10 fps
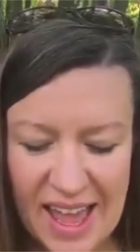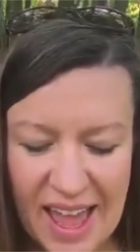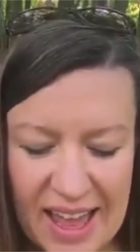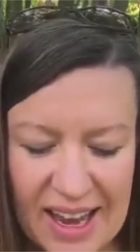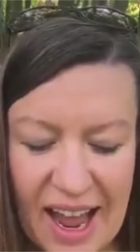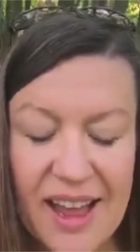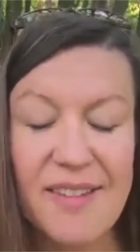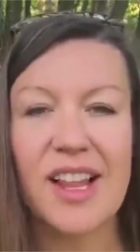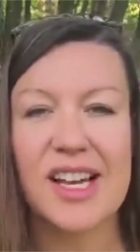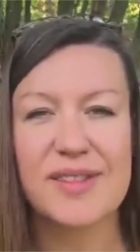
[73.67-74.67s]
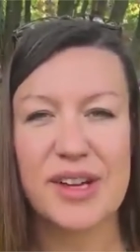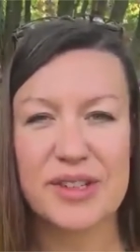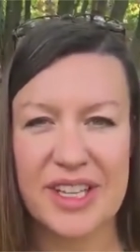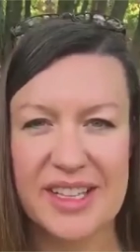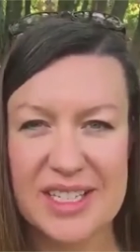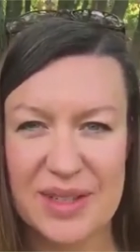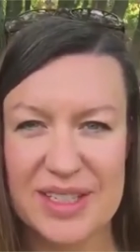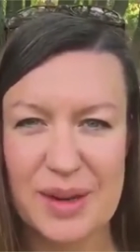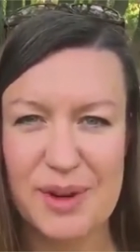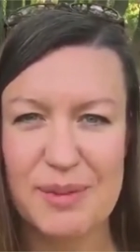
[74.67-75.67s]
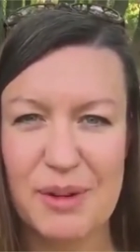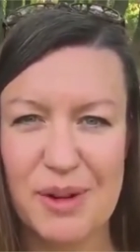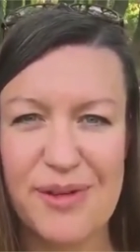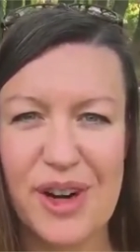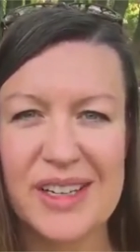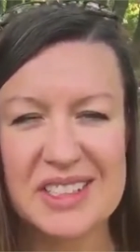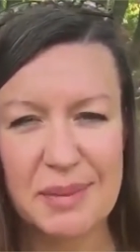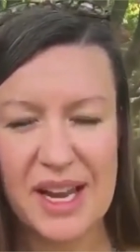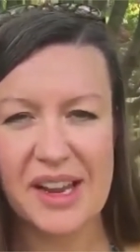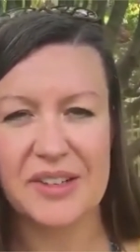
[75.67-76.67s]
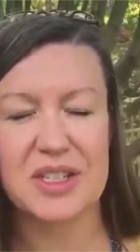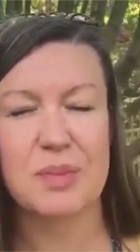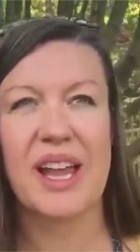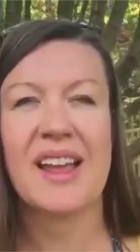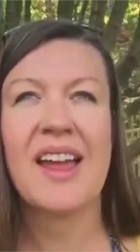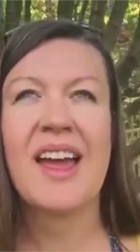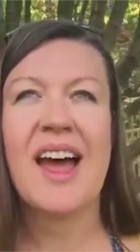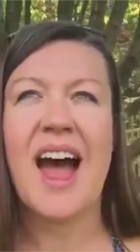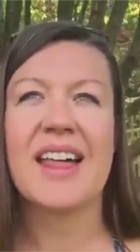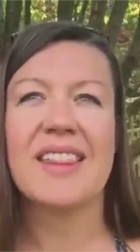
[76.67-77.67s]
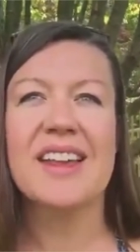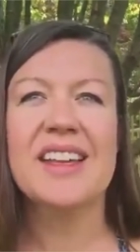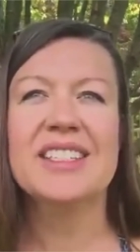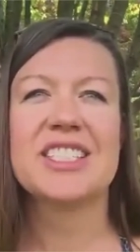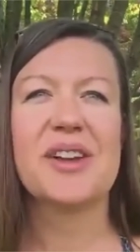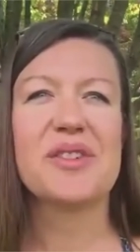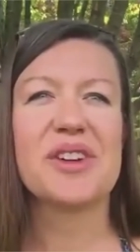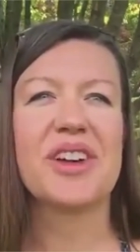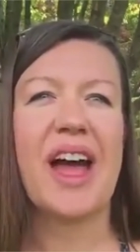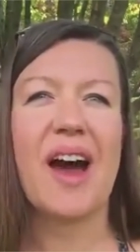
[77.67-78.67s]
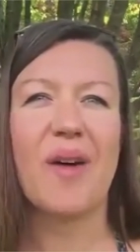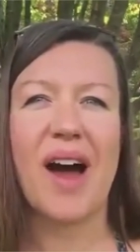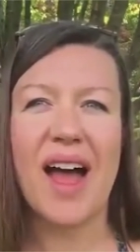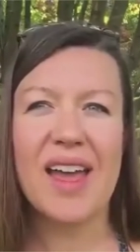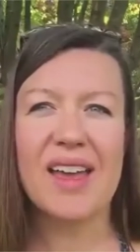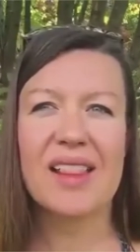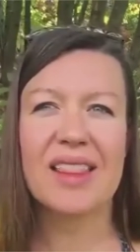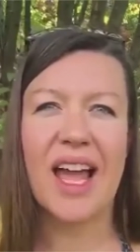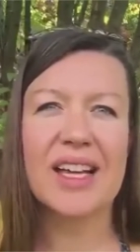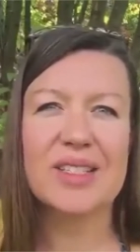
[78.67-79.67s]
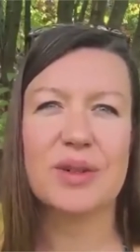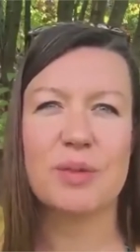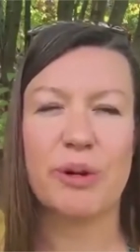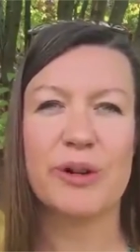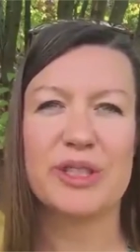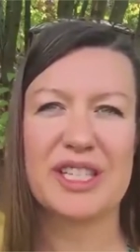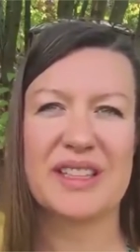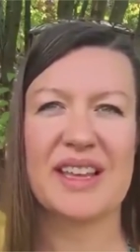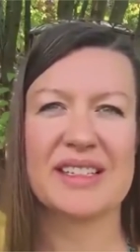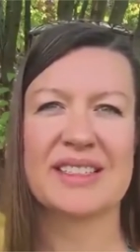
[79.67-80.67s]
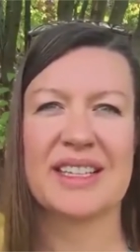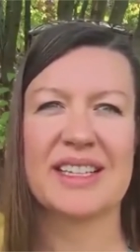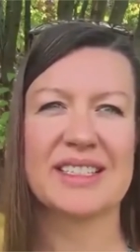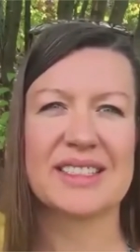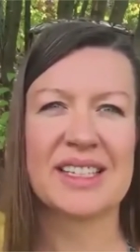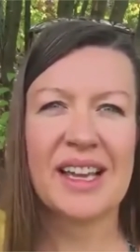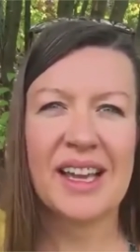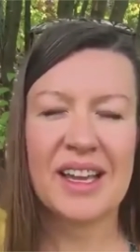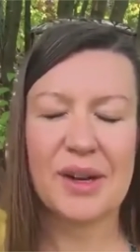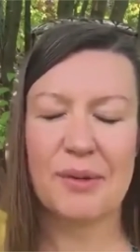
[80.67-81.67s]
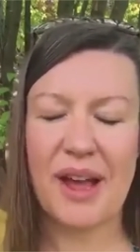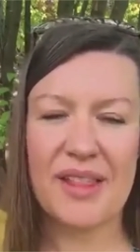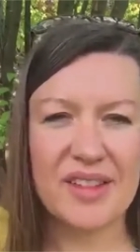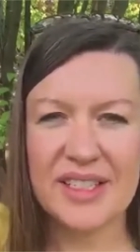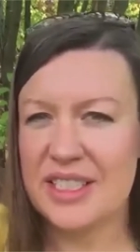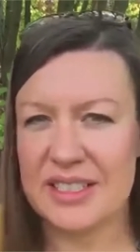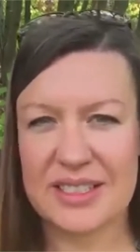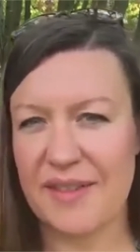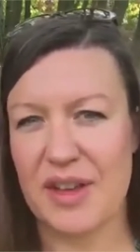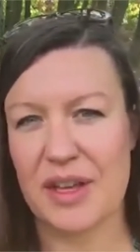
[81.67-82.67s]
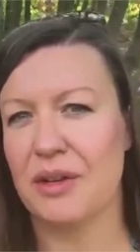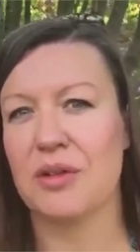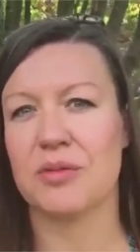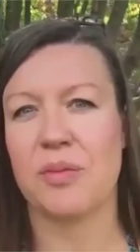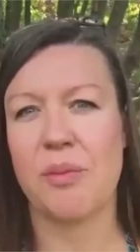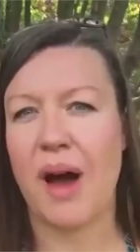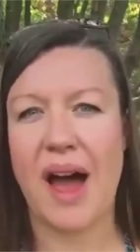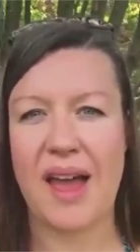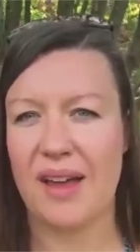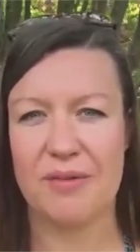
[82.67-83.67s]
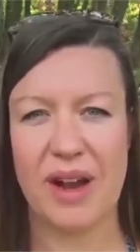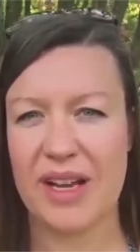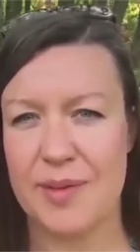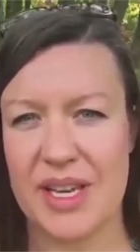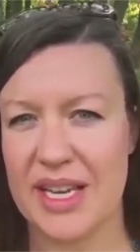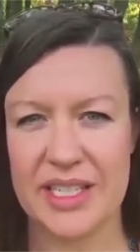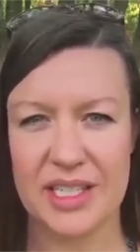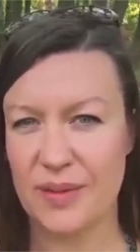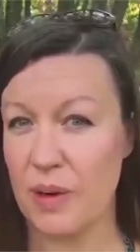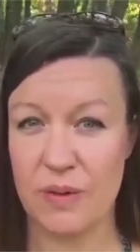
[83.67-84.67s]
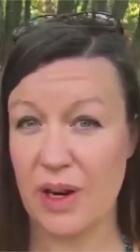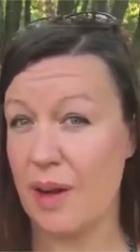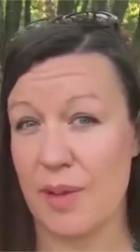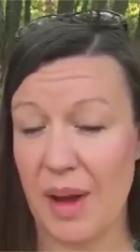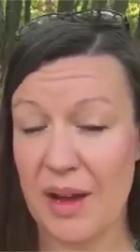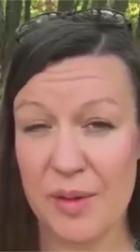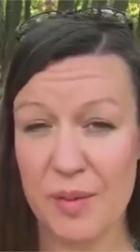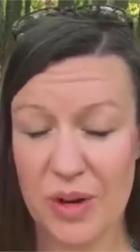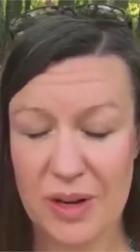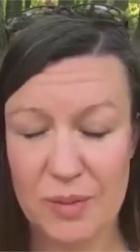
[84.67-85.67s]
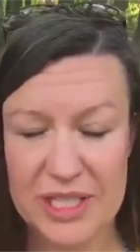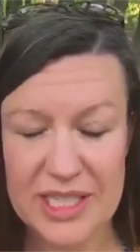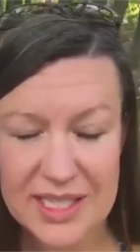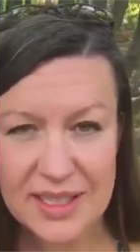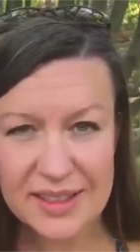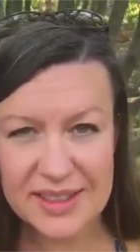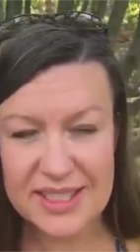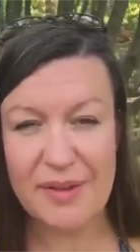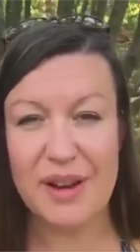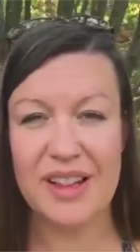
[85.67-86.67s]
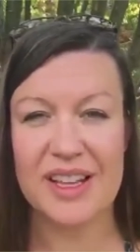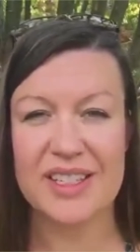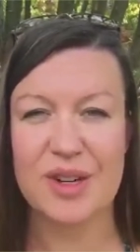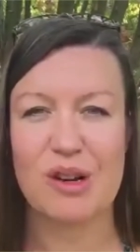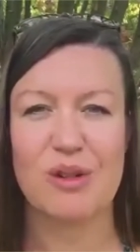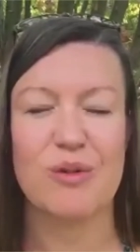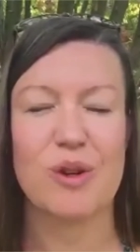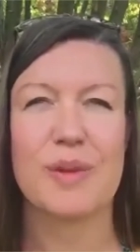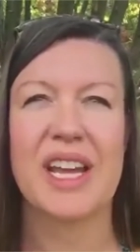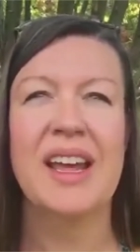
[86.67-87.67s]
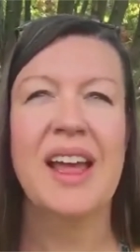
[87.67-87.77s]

And I have a lot of notes on this one, so I'm going to be referring to my notes. But I think in general, how I like to approach things is, you know, rather than just giving you my recommendations for overcoming my own boredom, which is definitely a struggle for me,